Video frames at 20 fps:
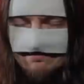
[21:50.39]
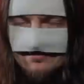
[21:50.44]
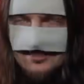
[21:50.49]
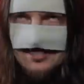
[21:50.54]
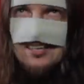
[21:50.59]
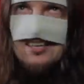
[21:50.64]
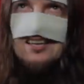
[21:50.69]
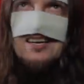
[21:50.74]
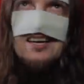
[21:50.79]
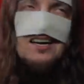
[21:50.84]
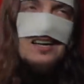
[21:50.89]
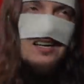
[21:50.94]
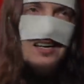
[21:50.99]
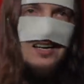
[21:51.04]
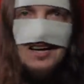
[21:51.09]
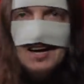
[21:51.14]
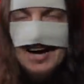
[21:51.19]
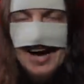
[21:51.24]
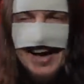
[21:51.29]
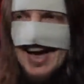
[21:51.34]
I
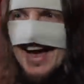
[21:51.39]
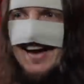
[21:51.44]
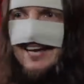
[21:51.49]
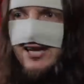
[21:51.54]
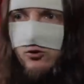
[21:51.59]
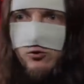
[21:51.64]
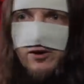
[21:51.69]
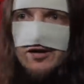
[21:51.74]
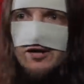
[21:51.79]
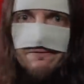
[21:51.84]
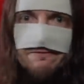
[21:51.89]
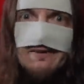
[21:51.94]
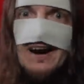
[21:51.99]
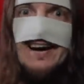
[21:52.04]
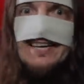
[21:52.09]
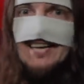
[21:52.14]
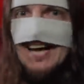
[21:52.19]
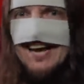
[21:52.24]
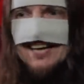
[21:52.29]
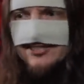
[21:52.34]
hate it when a
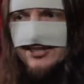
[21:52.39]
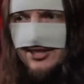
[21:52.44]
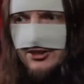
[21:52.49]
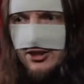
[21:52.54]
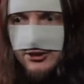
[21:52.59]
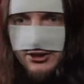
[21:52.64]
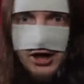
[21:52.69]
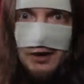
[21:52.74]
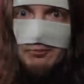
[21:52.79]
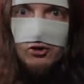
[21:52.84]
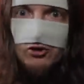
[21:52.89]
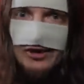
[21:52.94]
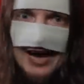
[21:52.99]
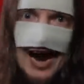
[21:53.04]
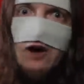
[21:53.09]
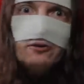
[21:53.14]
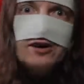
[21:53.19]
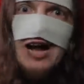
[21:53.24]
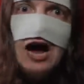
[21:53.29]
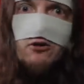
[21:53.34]
fight ends in a double
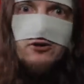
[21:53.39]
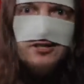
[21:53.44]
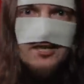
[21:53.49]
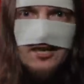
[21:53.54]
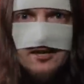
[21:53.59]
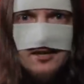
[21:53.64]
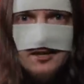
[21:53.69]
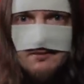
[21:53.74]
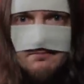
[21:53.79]
countout.